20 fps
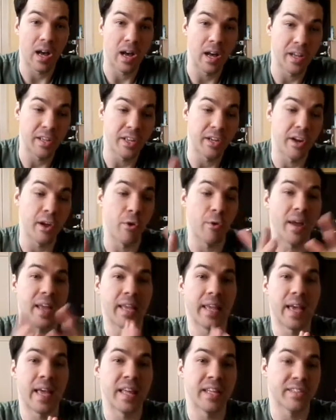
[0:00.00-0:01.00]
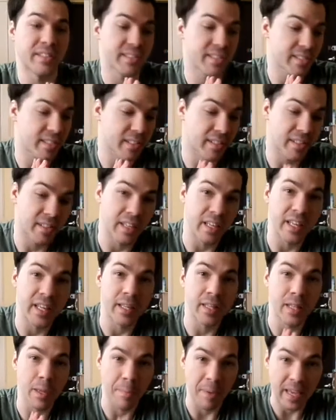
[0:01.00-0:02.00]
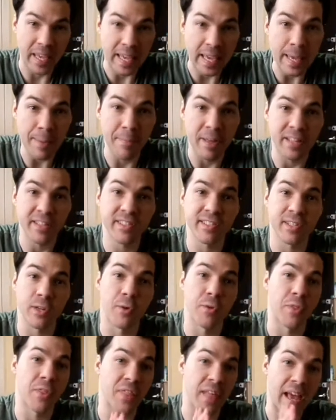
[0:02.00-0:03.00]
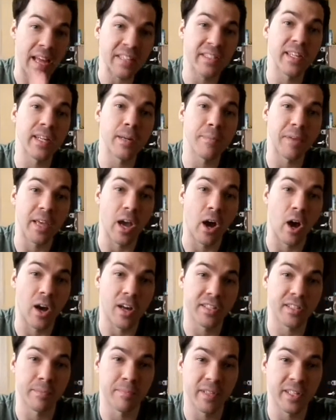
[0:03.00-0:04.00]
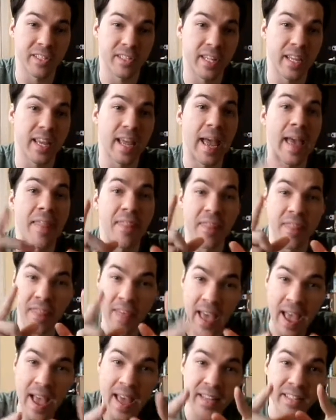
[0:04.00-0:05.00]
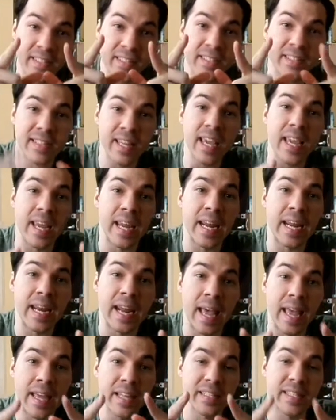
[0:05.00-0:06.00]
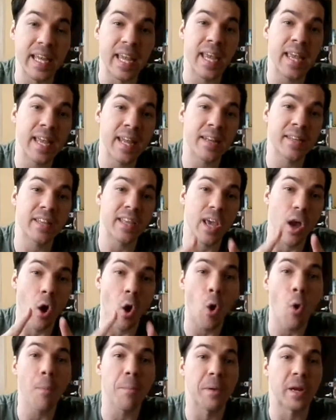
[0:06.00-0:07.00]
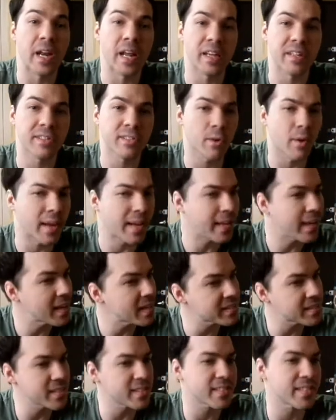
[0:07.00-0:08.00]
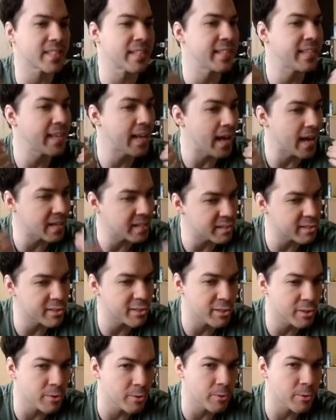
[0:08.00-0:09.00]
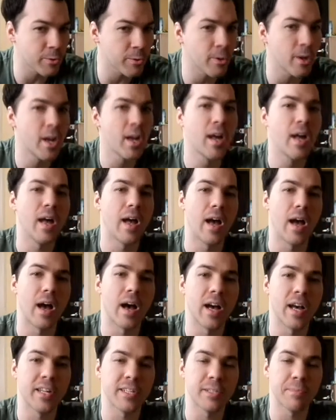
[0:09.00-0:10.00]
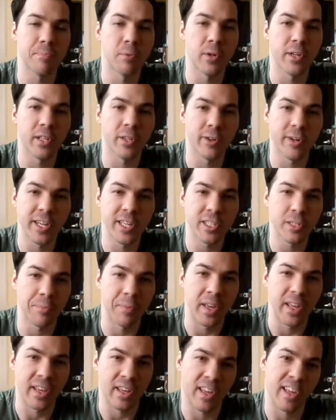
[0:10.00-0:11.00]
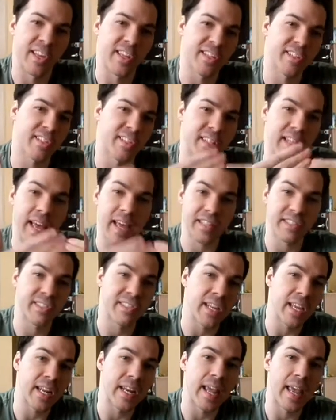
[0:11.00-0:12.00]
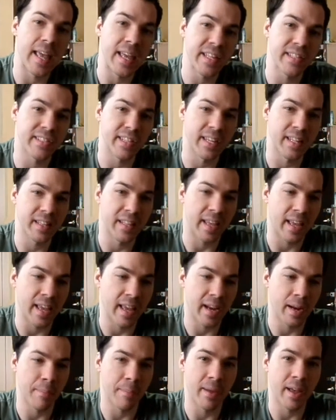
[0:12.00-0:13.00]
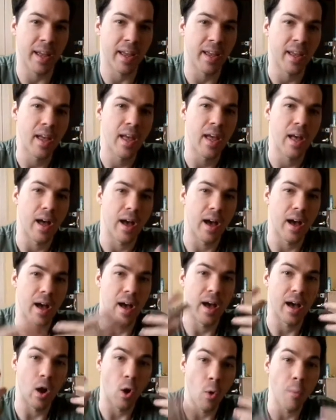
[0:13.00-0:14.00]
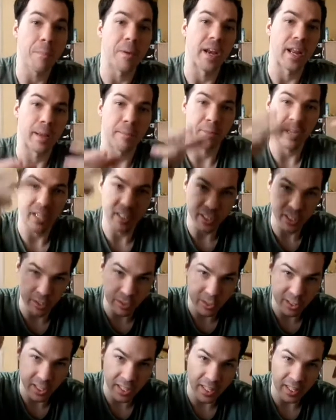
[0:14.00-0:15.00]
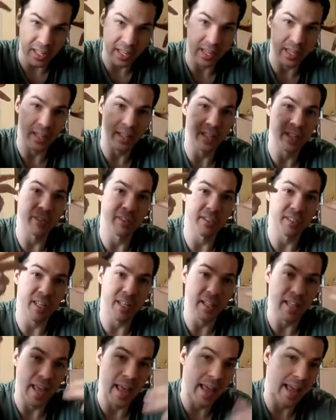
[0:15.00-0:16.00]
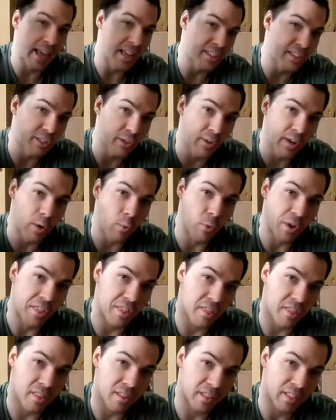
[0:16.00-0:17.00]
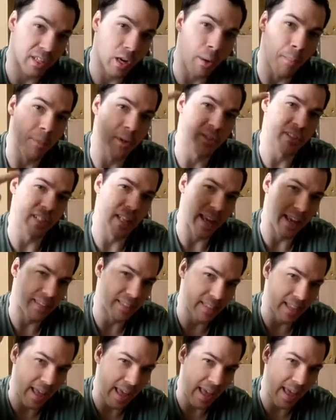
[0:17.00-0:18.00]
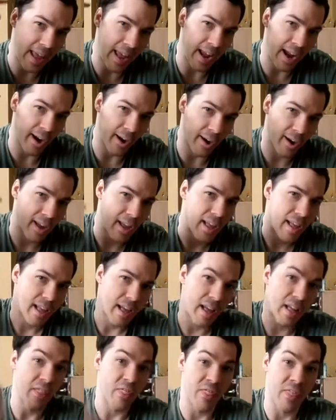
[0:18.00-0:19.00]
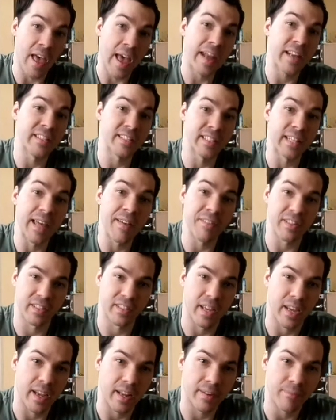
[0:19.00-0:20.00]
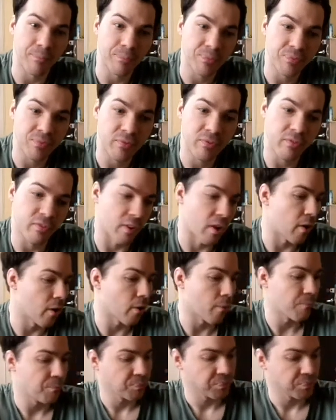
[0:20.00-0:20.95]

you know, against the behemoth. So that's going to be awesome to see. And that scene is in the opening. So I guess it's not too spoilerish, because that scene is in the anime opening, because you see the AS unit with almost like the hair. That is Levitane. So